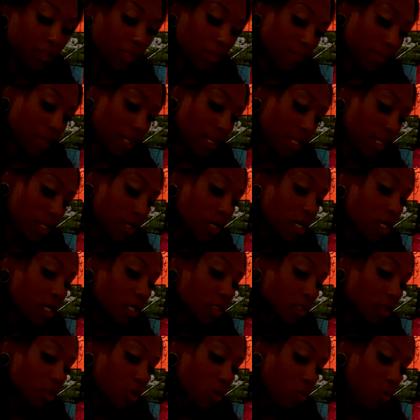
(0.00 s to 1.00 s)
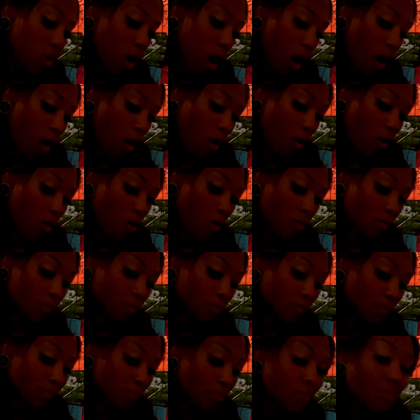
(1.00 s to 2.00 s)
to be too cold.
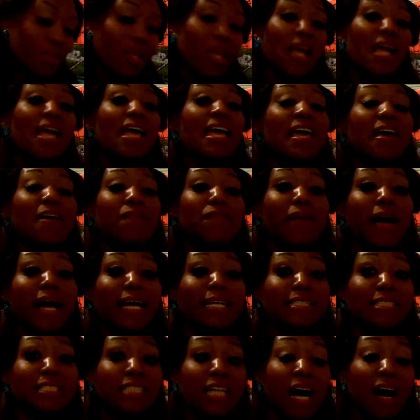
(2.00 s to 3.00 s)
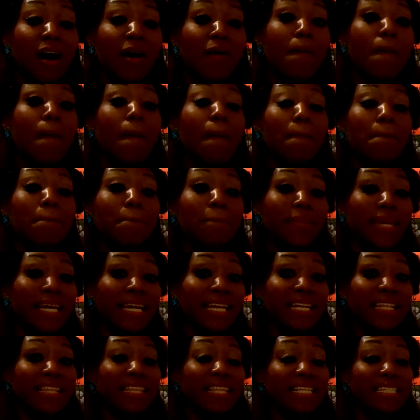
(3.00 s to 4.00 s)
If I don't
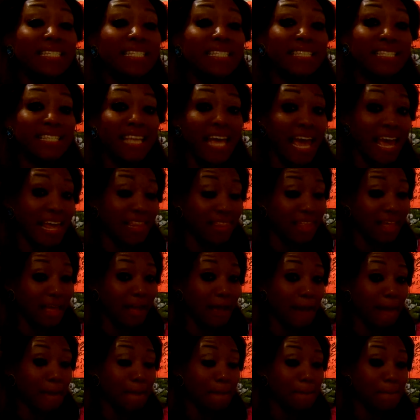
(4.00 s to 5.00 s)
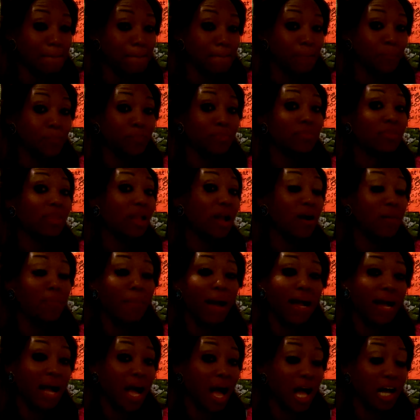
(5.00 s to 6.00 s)
meet this deadline, oh
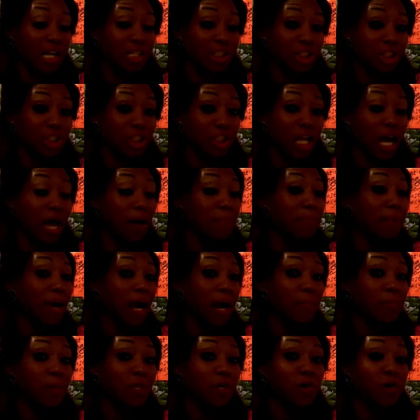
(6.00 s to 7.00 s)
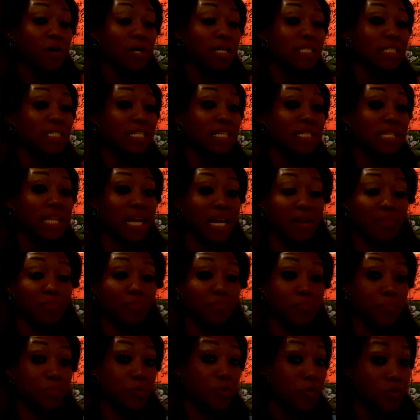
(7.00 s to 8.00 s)
my gosh, I'm probably going to
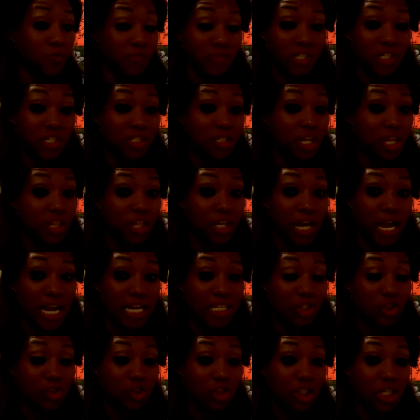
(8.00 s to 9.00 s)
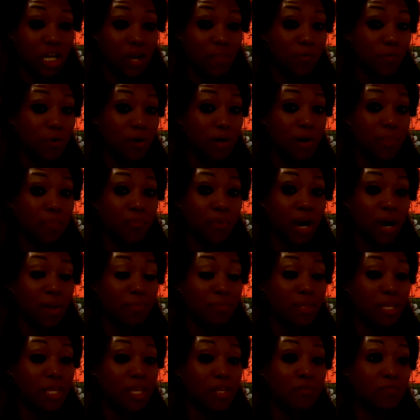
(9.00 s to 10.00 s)
move to another country. I'm going to
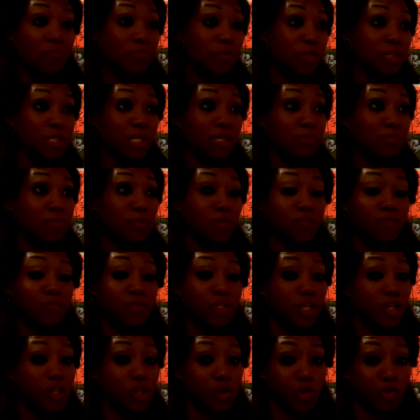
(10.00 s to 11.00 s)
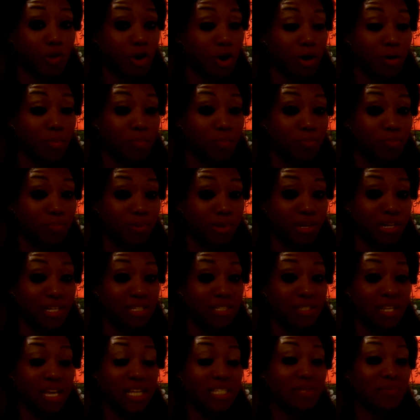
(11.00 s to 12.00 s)
probably really move to Europe
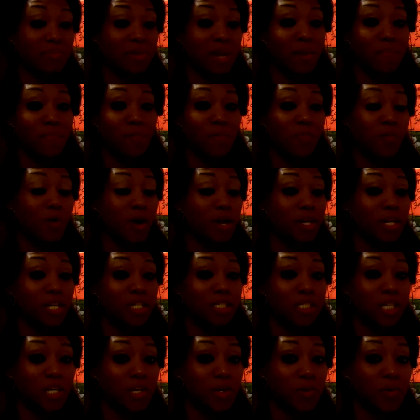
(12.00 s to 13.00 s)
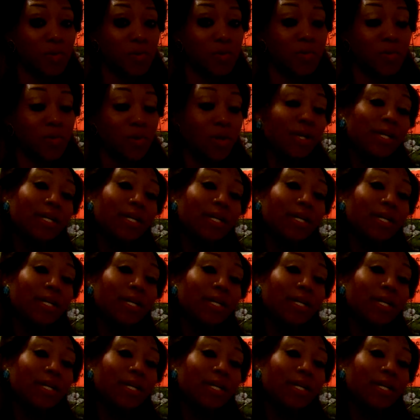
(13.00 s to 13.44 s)
because that's what I've been wanting to do.